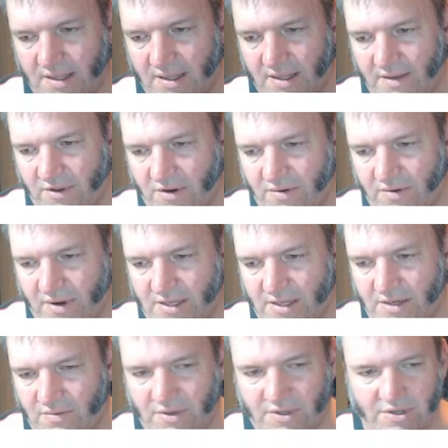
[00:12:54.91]
leaving your
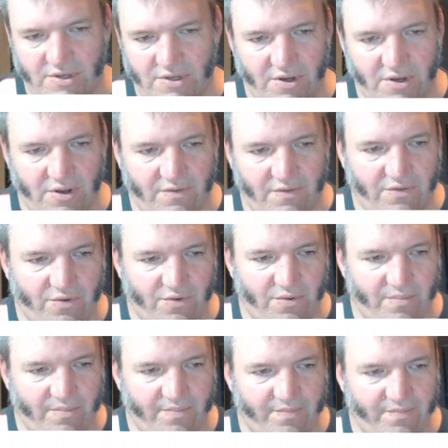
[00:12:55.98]
answer in surd form.